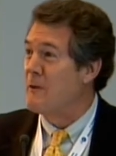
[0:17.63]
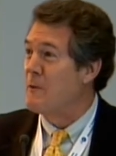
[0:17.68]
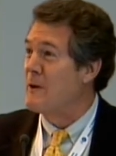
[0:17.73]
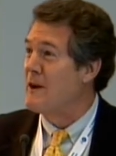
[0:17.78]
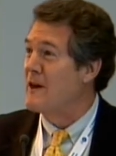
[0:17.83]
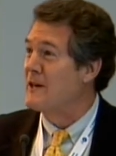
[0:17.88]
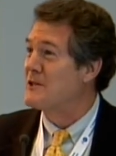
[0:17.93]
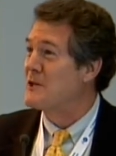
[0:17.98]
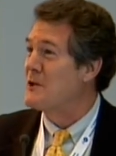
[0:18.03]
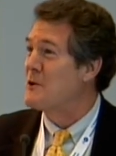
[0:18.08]
When
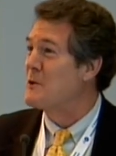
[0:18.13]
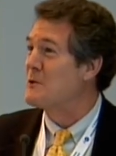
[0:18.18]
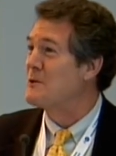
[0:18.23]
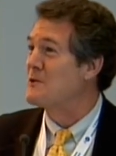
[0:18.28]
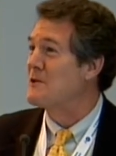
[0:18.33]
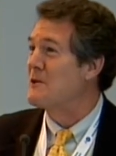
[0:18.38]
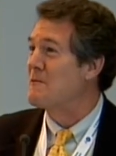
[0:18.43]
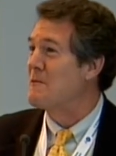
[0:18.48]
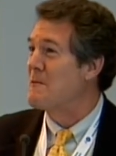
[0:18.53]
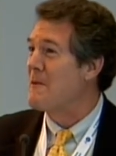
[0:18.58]
I told
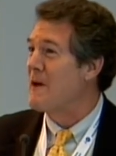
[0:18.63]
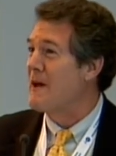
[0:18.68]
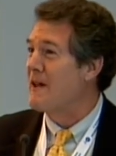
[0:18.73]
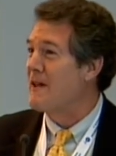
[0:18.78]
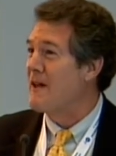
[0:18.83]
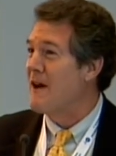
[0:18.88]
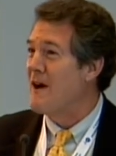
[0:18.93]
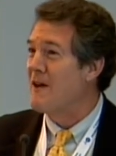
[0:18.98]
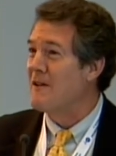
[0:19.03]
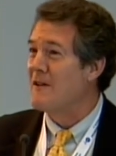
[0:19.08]
some of my
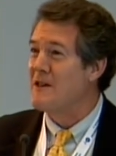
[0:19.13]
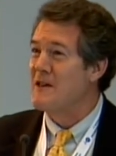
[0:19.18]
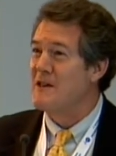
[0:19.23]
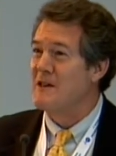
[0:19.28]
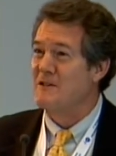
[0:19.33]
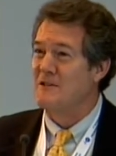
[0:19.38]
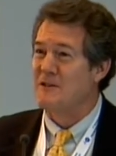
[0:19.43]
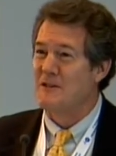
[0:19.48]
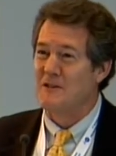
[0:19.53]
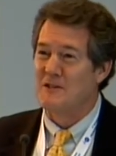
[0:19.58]

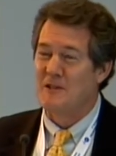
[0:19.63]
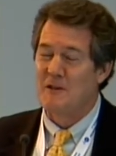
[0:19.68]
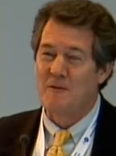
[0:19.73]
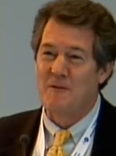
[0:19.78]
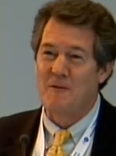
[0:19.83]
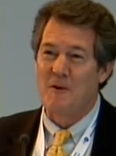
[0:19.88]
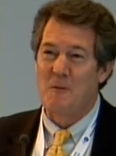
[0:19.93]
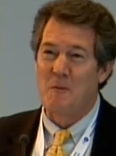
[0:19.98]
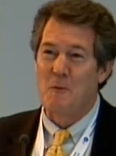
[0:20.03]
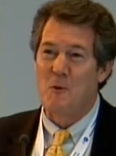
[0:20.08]
colleagues and some
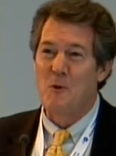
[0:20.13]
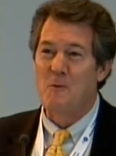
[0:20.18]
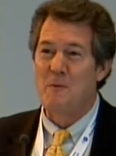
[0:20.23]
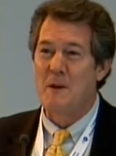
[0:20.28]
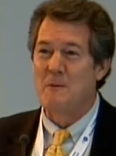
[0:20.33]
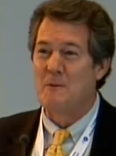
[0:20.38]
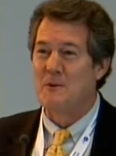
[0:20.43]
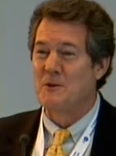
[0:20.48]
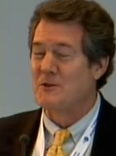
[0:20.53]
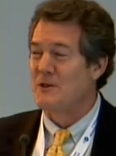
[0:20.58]
of our board
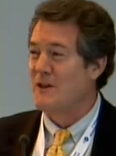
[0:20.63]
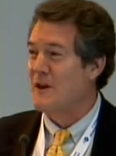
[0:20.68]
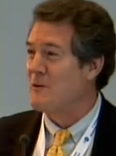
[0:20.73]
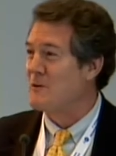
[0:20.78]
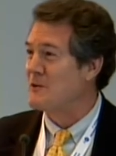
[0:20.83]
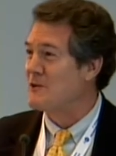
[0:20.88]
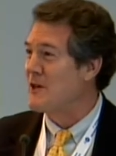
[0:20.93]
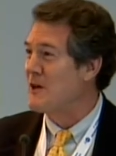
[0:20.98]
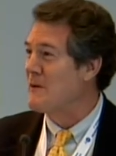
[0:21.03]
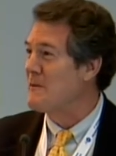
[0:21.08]
members that I
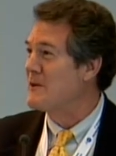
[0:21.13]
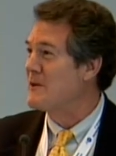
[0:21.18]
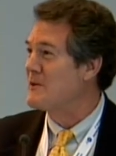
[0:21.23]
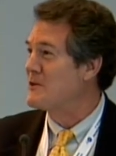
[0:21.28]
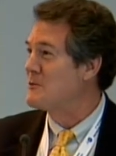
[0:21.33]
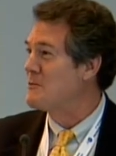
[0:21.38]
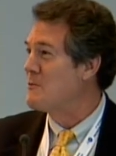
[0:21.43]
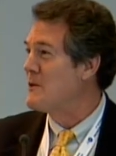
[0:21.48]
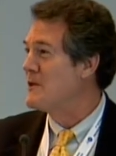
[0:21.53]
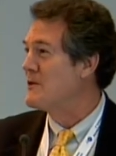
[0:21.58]
was coming to
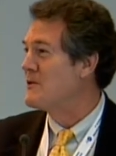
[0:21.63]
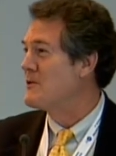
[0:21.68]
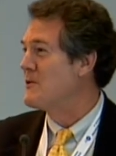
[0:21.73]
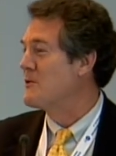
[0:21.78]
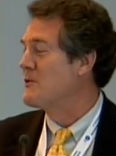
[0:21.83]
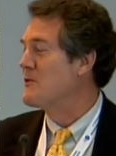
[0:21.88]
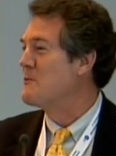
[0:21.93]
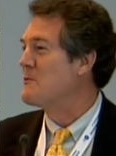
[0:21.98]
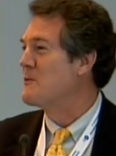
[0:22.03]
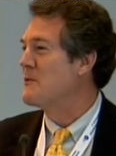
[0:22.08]
speak to a
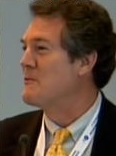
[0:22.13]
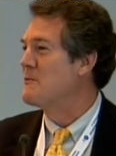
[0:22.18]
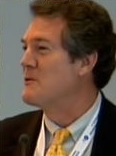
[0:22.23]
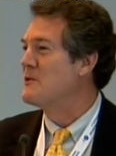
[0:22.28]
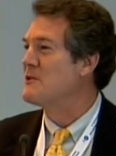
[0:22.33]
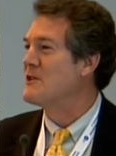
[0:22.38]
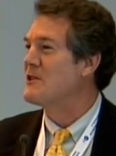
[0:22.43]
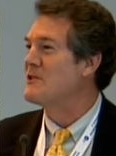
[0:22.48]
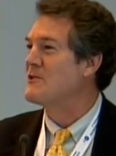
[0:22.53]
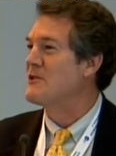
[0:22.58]
group of
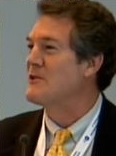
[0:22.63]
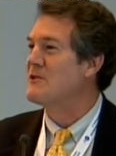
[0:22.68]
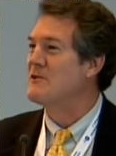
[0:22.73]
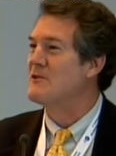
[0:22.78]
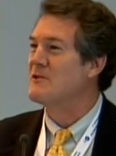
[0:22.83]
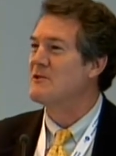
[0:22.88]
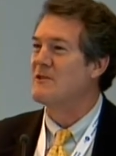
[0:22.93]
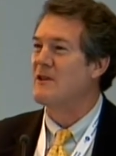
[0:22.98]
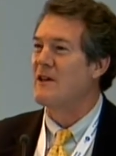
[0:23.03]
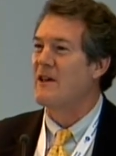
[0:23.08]

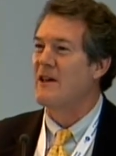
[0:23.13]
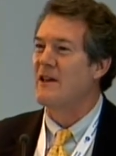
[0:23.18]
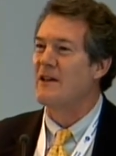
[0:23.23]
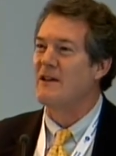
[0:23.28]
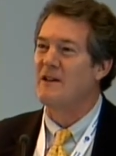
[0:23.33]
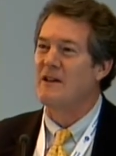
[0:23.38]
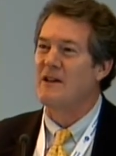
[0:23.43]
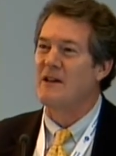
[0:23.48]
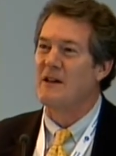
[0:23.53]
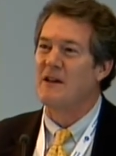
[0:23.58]
musicians
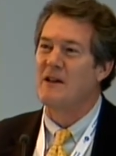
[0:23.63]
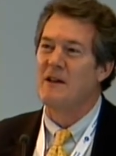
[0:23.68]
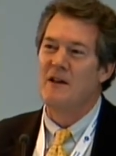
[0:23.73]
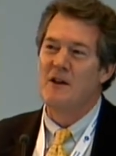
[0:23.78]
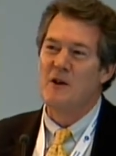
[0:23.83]
and uh,